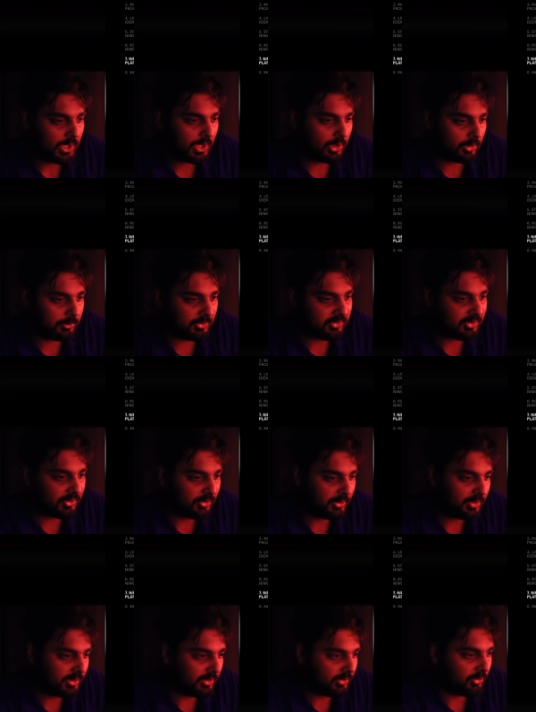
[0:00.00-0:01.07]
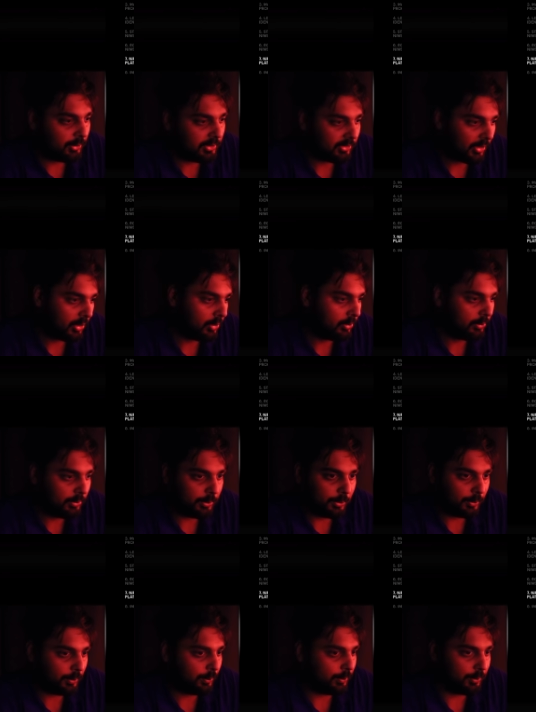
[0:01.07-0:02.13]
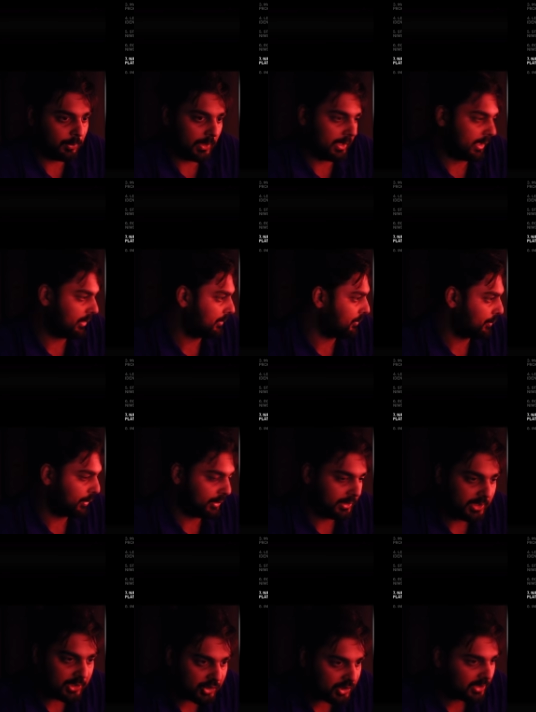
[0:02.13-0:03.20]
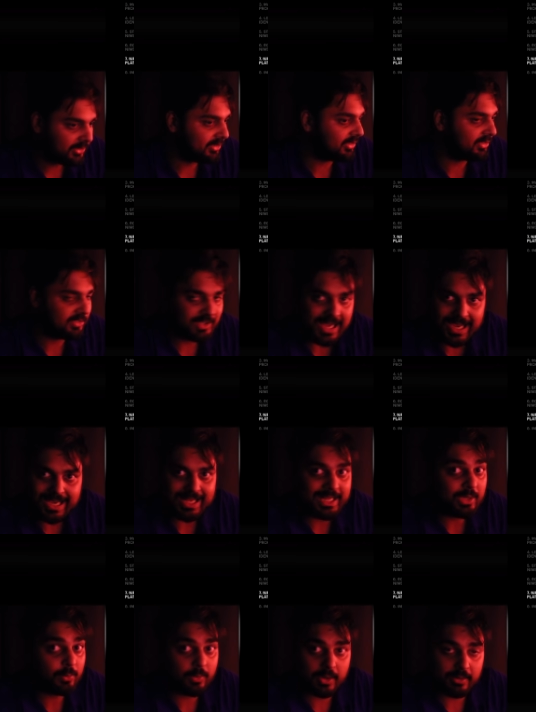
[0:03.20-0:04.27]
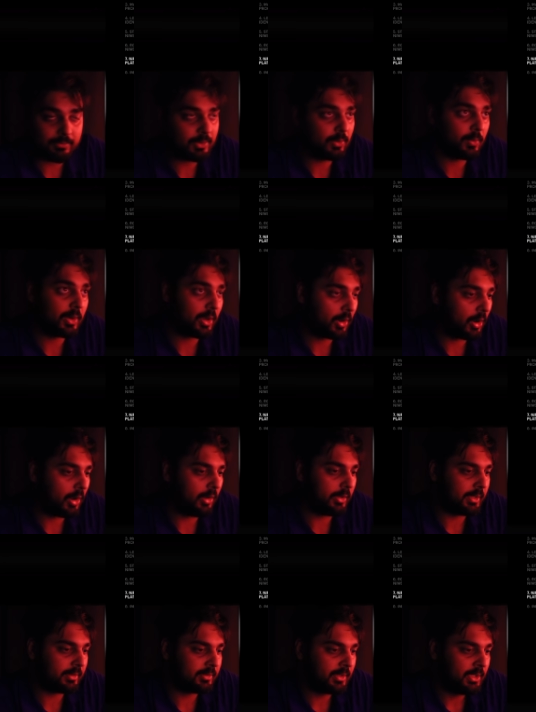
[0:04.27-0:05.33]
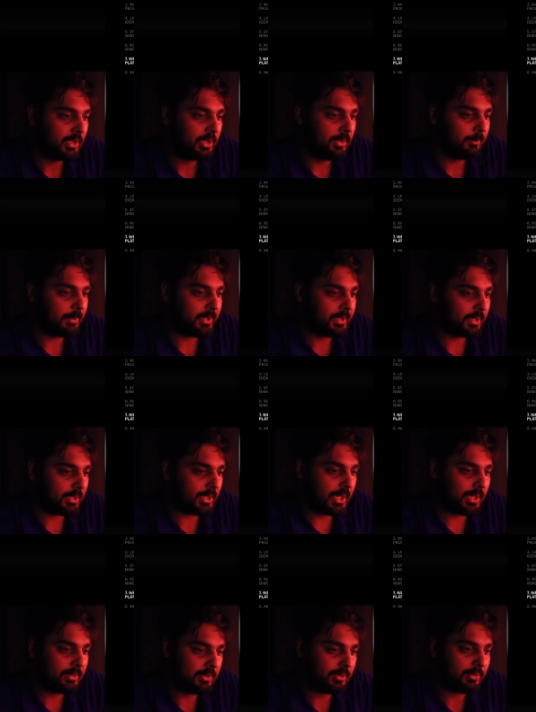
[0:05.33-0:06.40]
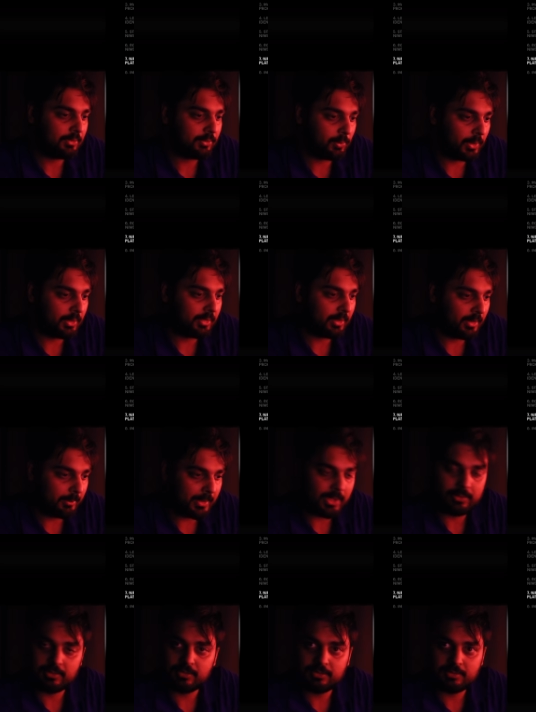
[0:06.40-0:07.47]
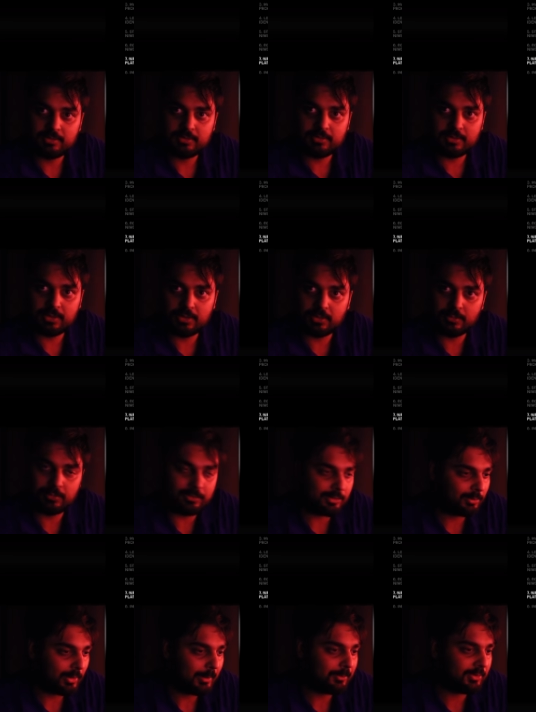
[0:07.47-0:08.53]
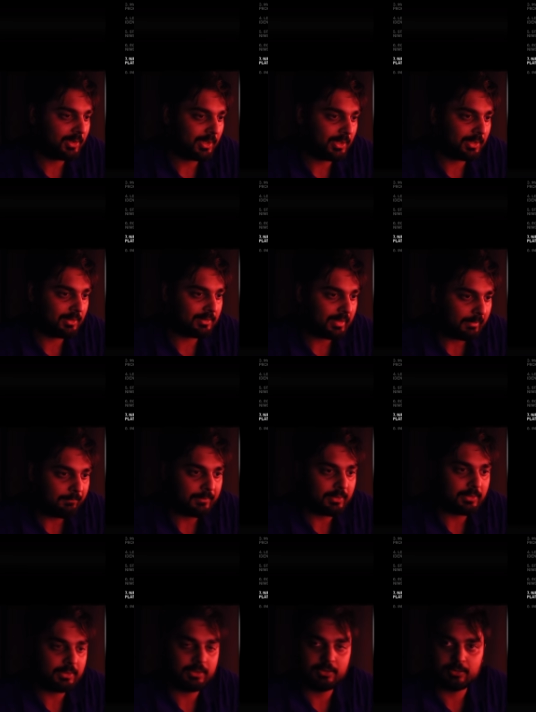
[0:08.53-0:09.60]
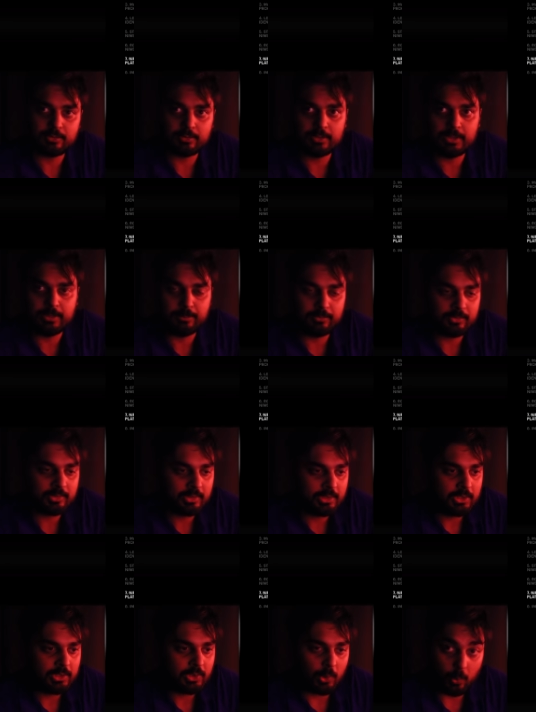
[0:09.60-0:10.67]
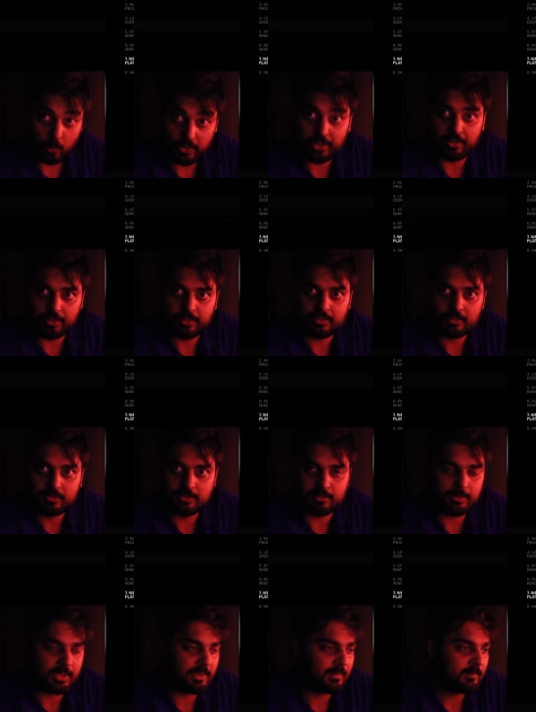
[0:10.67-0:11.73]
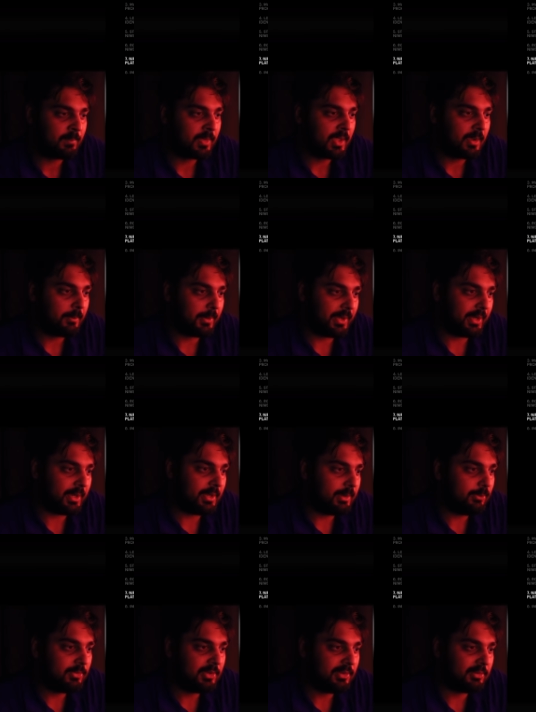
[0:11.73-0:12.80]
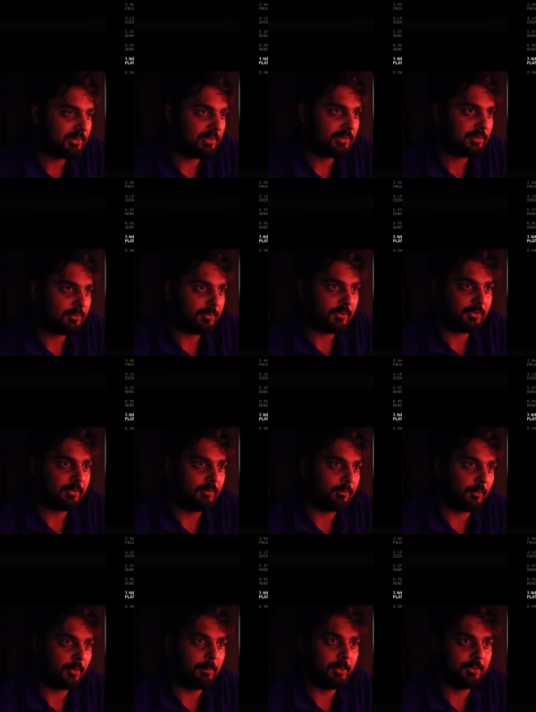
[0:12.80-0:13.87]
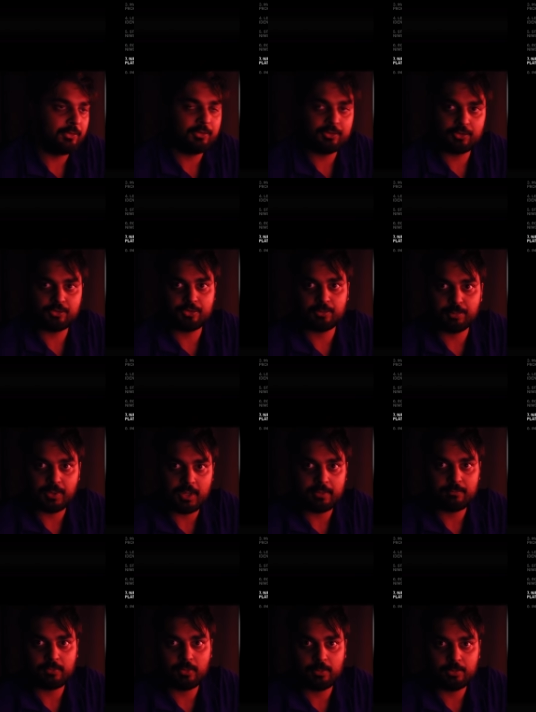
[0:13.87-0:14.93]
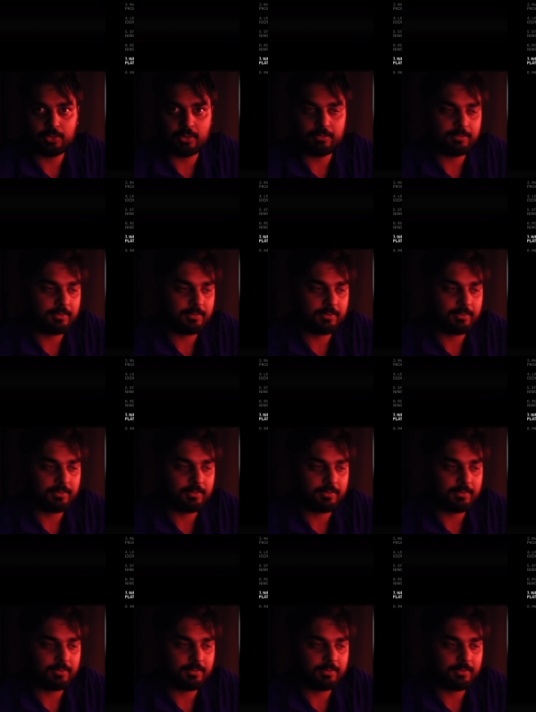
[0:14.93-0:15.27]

and almost turned it into its own like religion, society, whatever you want to call it. But I think there's one thing about this, you know, is their website definitely screams weird to me. But Nimses is first and foremost a social platform, so I